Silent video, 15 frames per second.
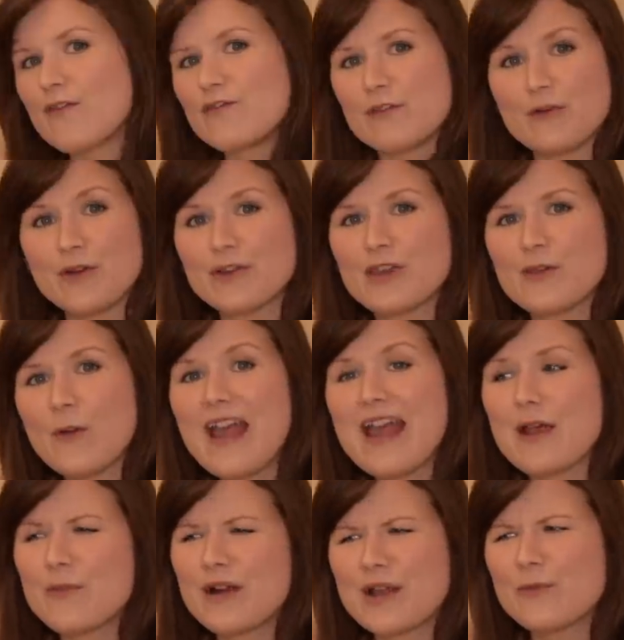of the Milky
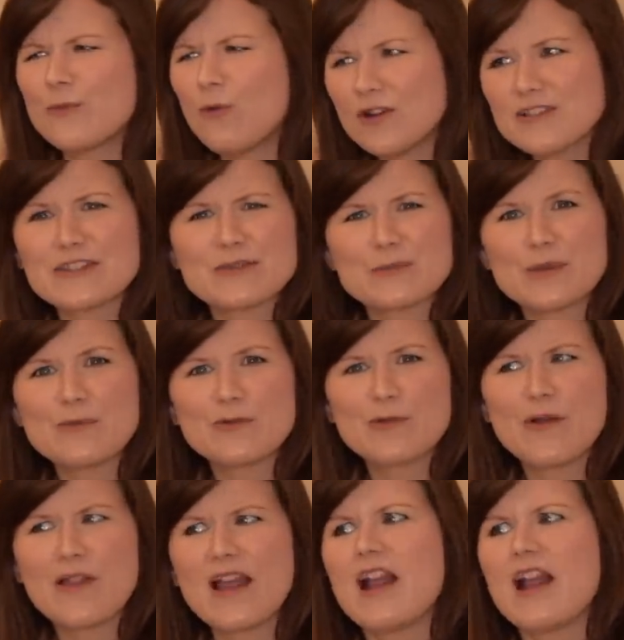Way. And when it wasn't, people were